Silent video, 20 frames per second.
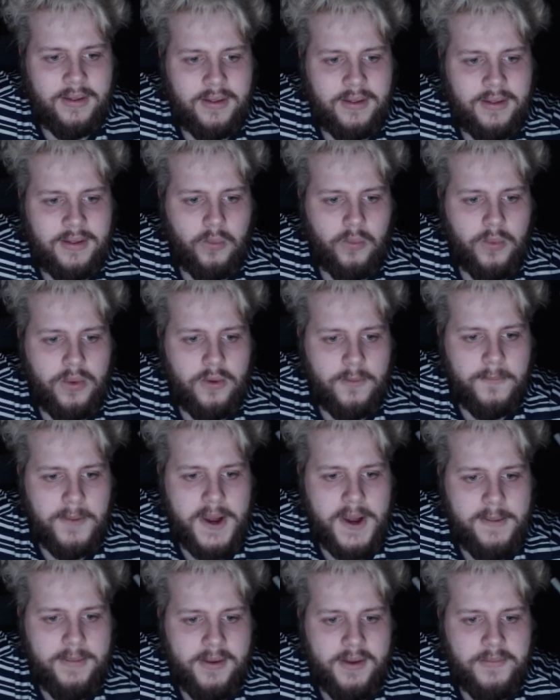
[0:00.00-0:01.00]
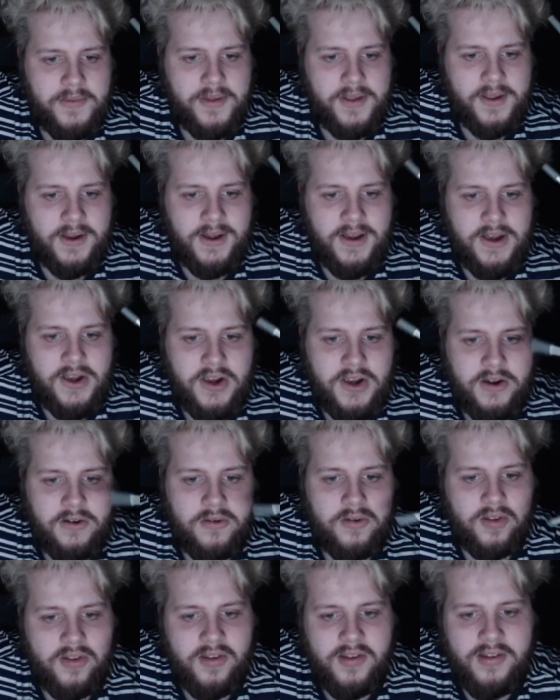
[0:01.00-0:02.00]
When your player becomes a clean sheet or
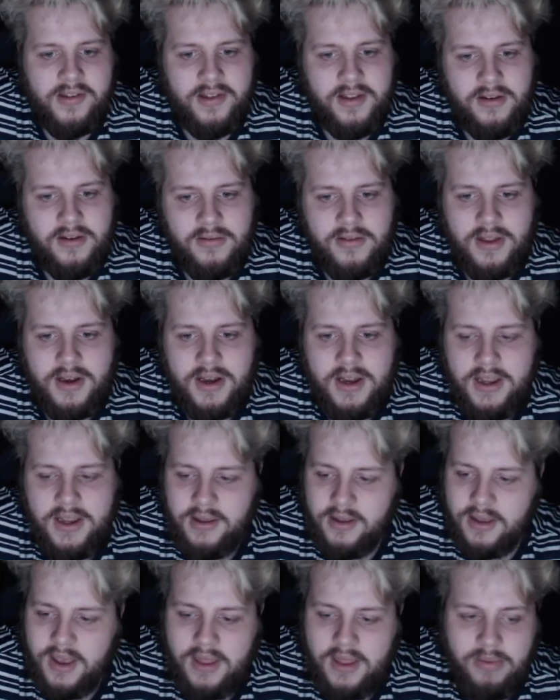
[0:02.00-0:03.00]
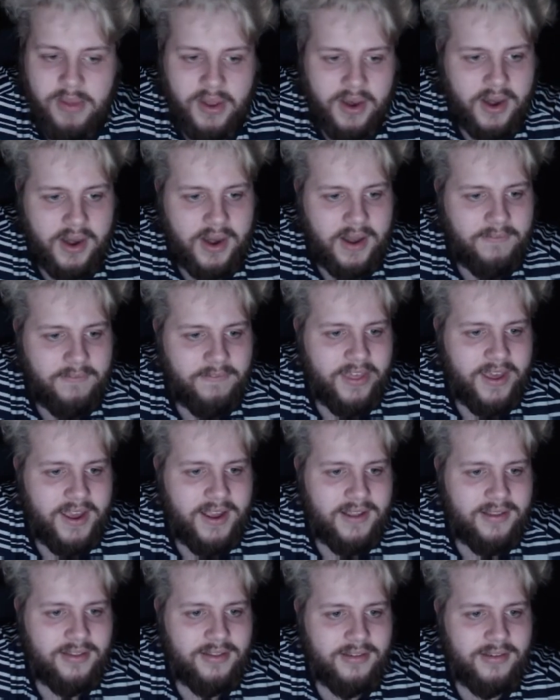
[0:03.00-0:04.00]
assist leader in the league, again they didn't have
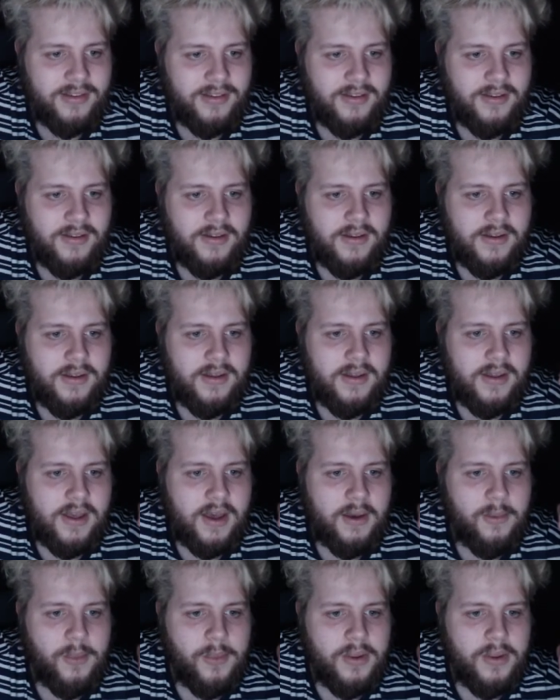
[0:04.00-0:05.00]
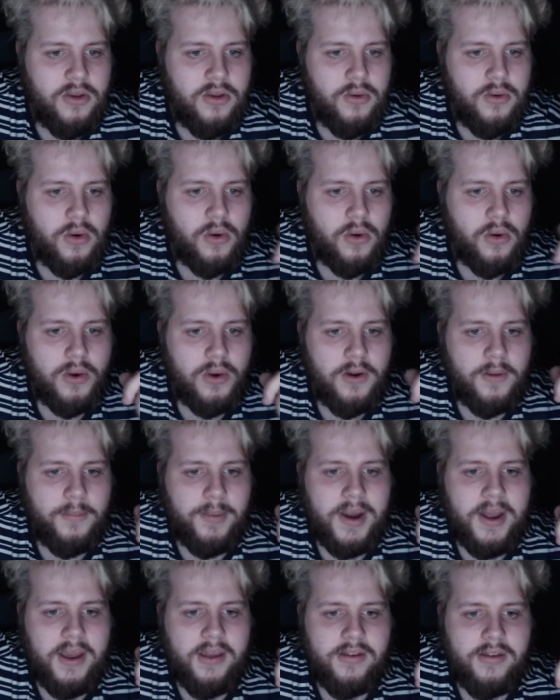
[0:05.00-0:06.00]
that. And when you or one of your
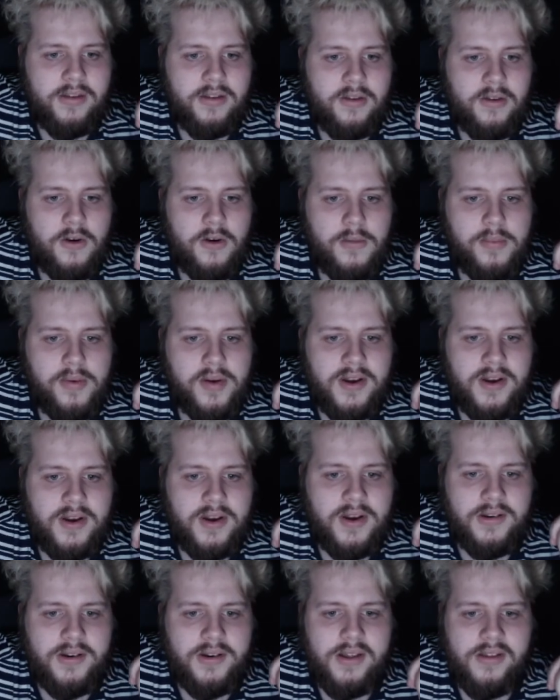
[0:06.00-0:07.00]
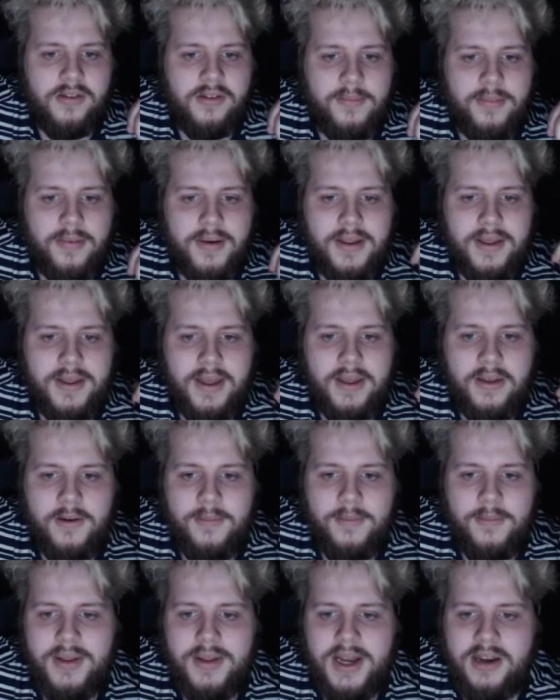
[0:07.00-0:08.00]
players' goal projection is to break a
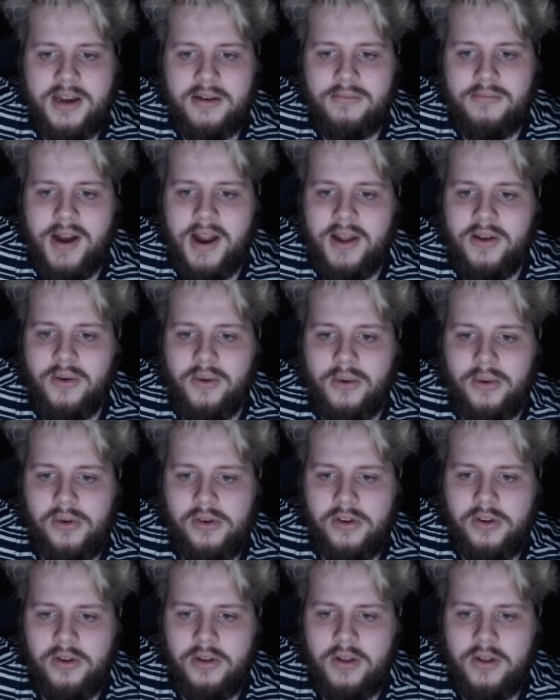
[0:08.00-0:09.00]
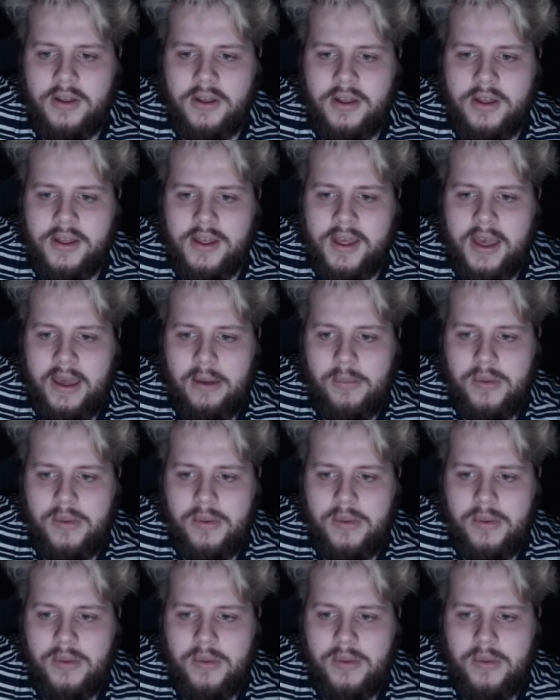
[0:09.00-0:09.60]
competition record, and